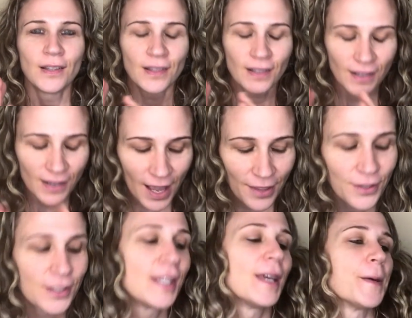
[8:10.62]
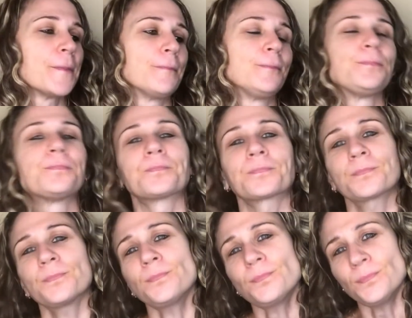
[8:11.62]
Another tip
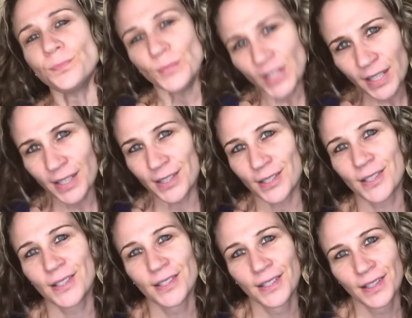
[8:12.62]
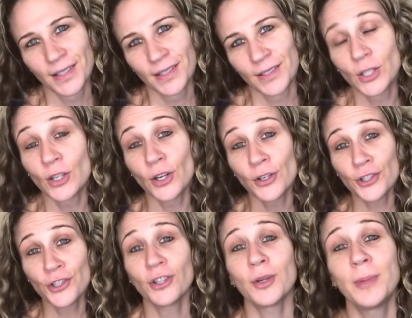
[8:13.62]
is to nourish
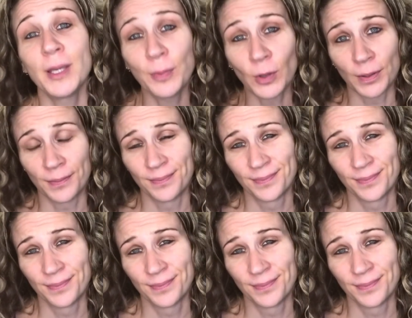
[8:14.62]
other people.